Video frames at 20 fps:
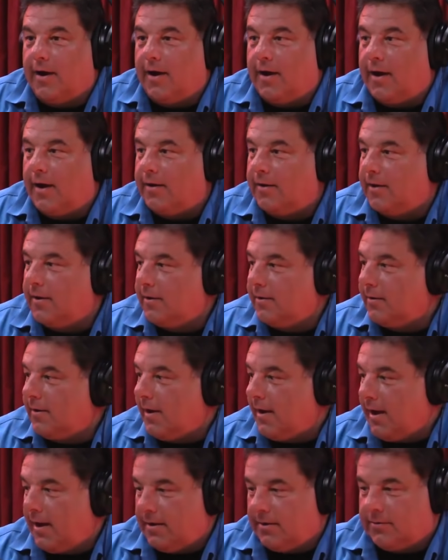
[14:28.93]
I,
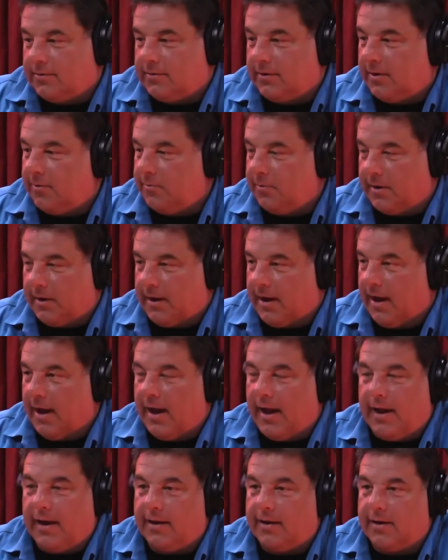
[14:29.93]
I had a scene with a
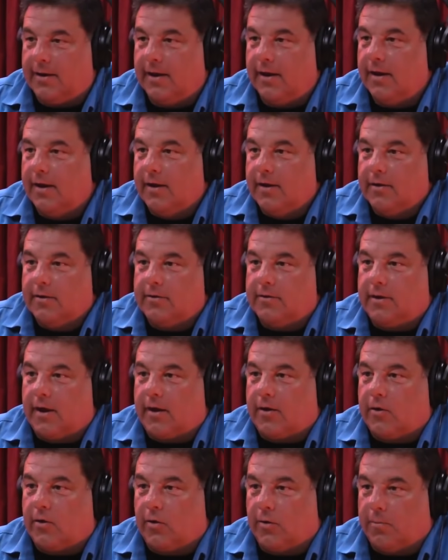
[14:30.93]
guy, and they
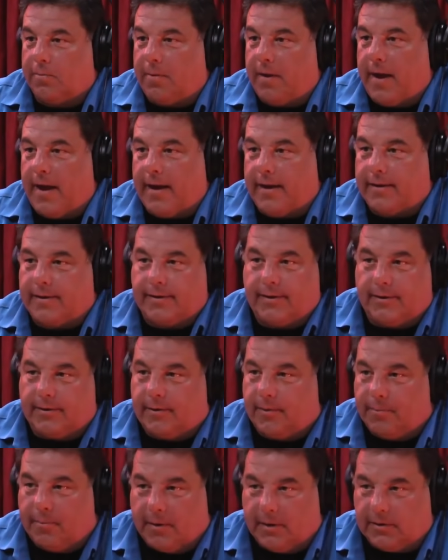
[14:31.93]
called back, you
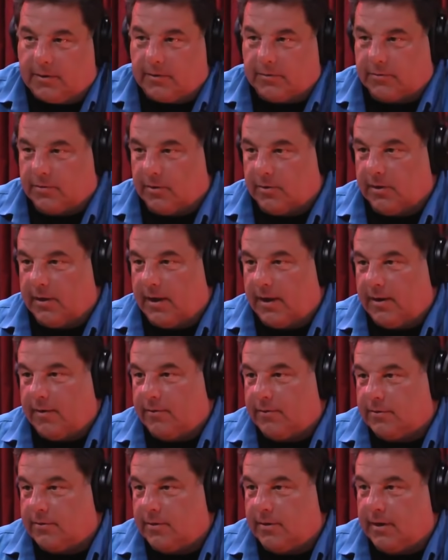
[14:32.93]
know, a month or so later,
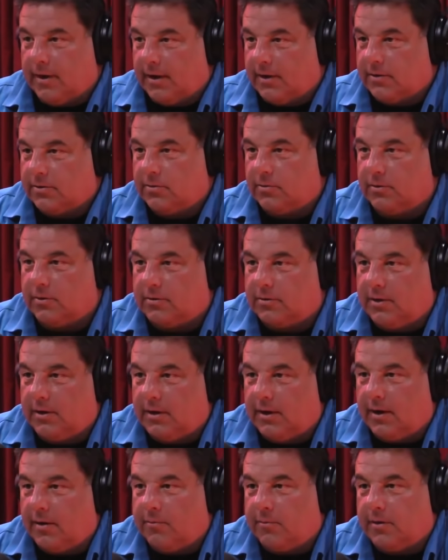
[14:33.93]
and said you got to shoot the scene
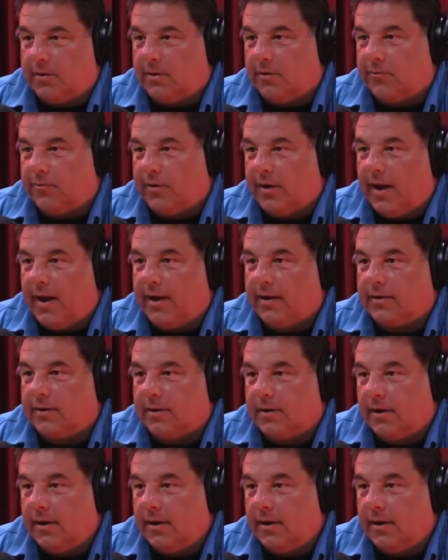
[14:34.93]
again with a different actor